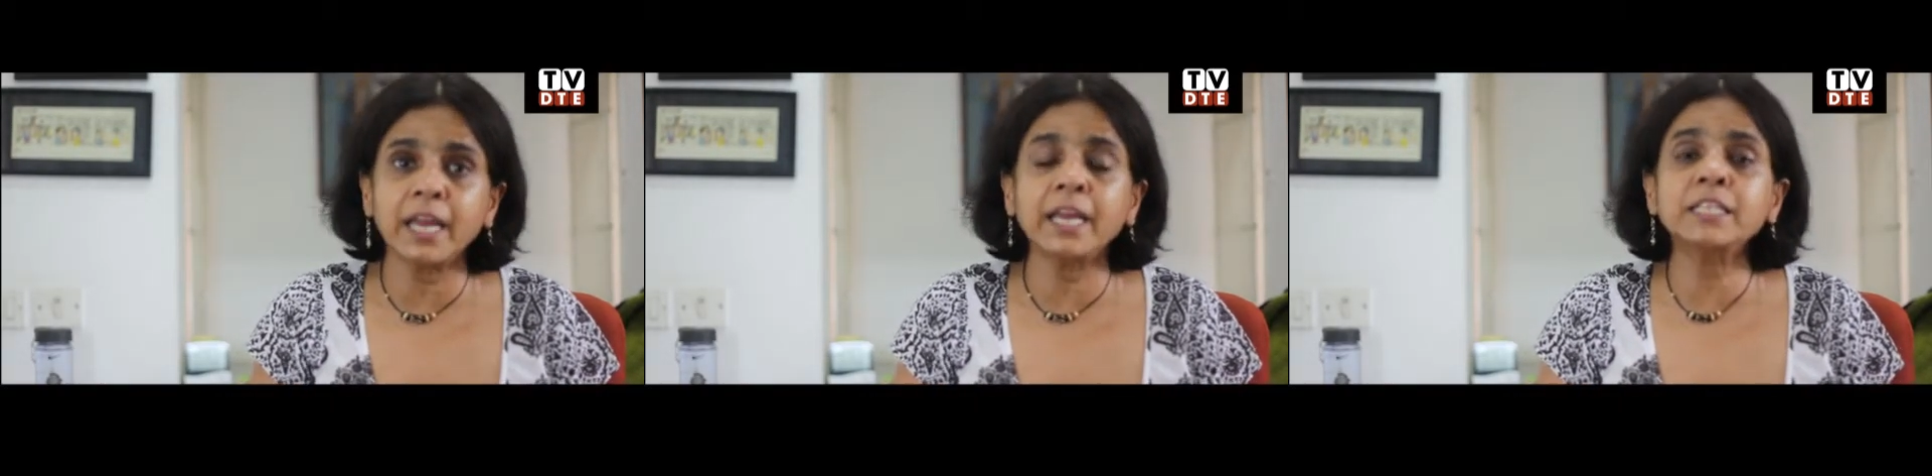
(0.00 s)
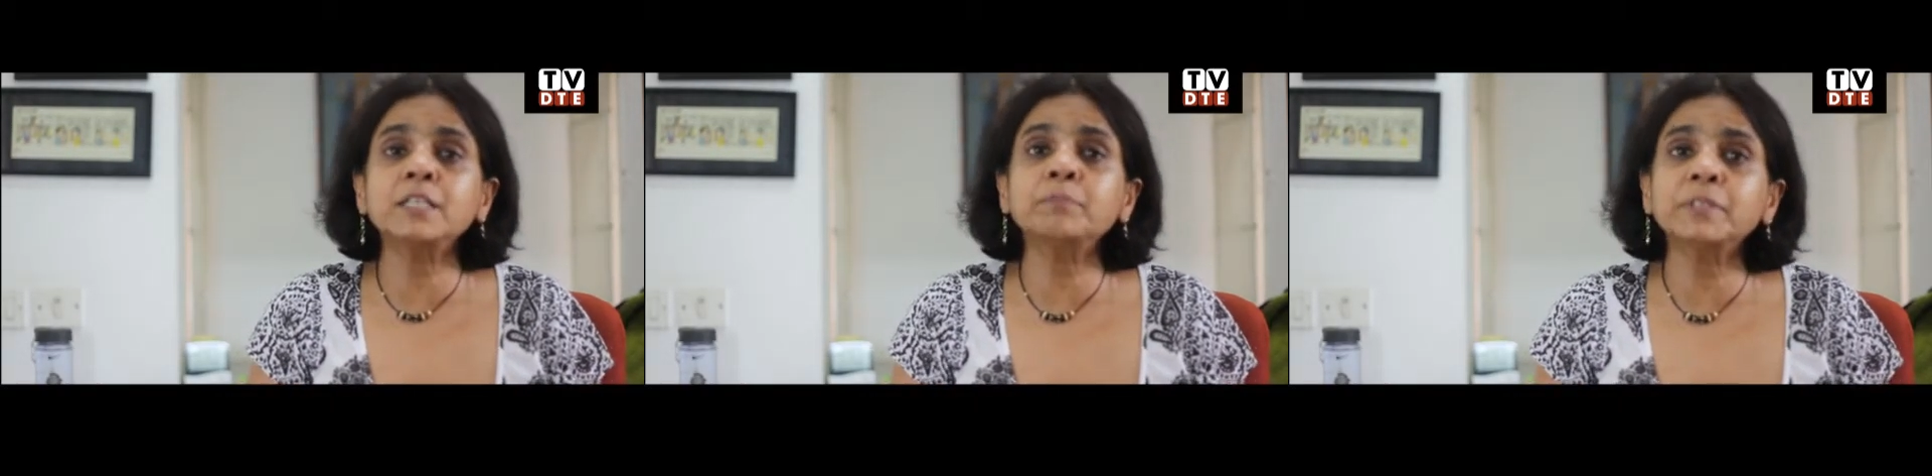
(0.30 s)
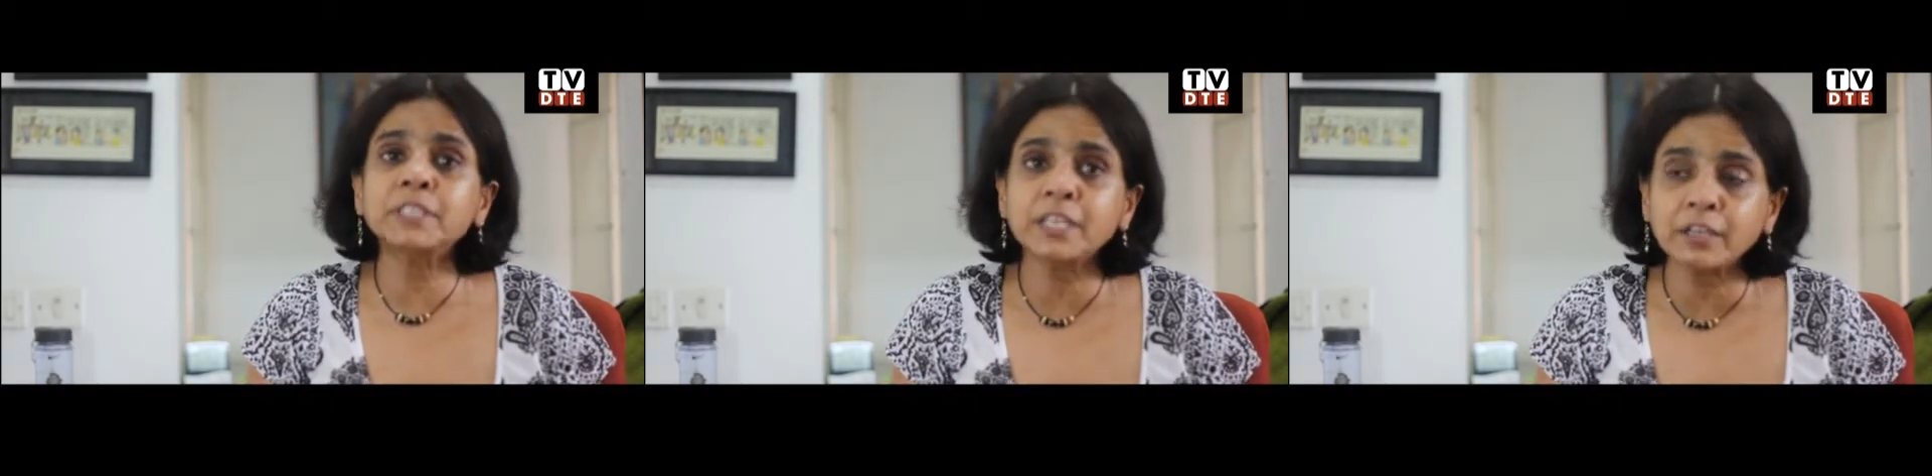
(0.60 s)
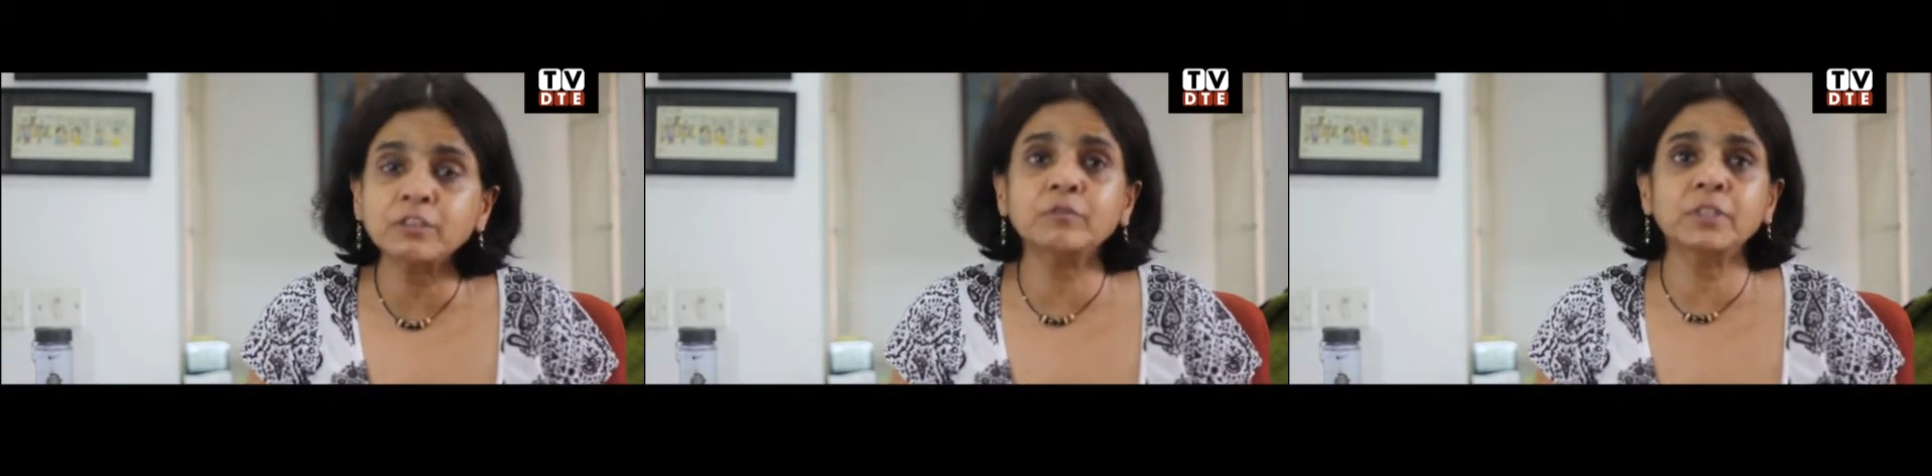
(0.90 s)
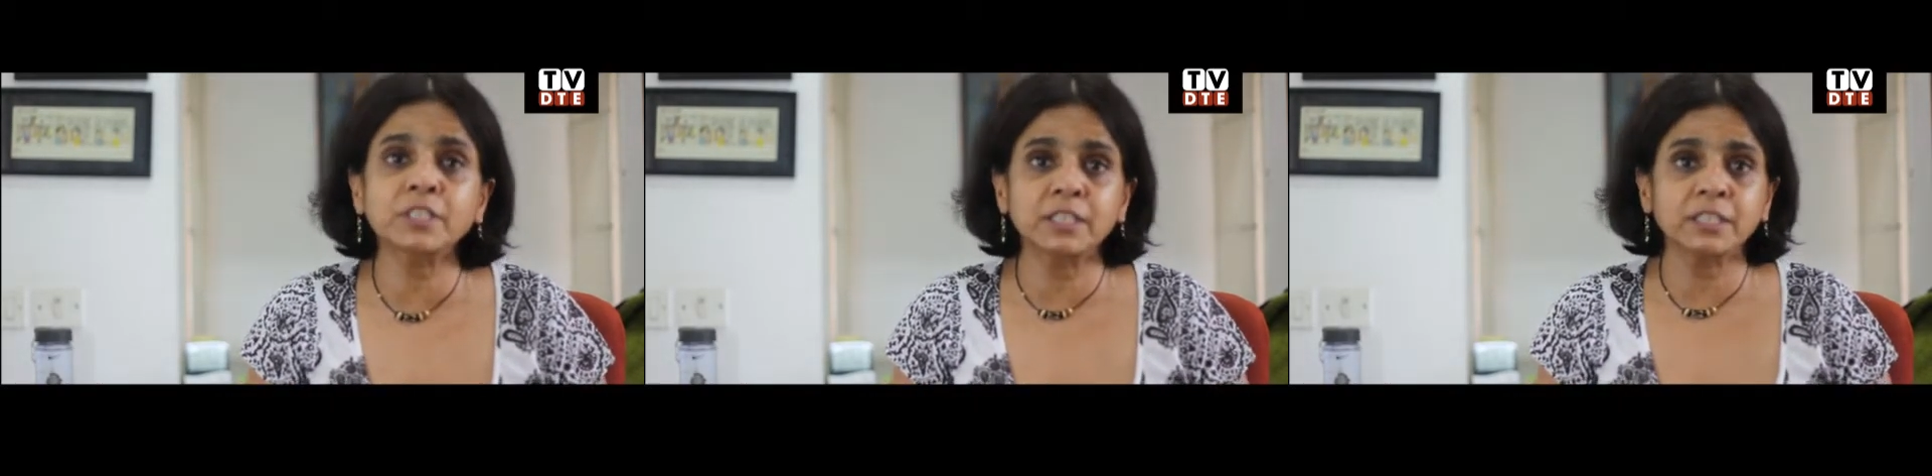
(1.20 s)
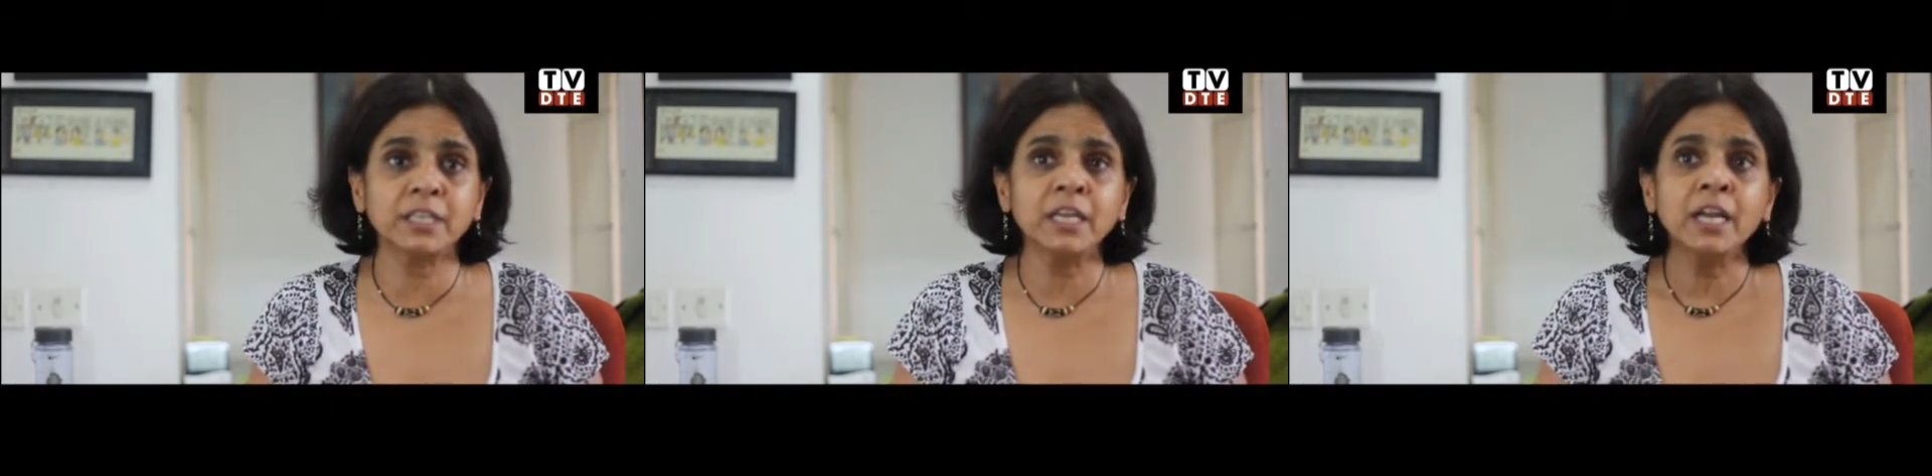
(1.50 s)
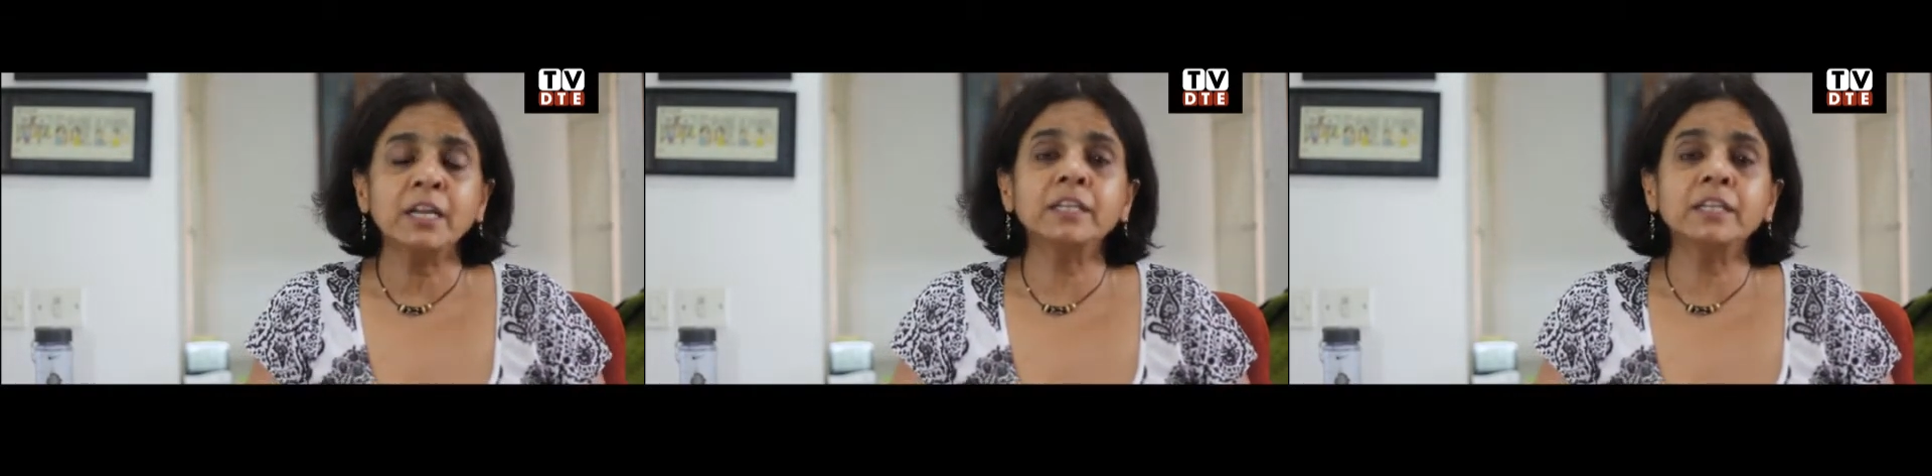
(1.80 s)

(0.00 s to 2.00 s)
80% of the city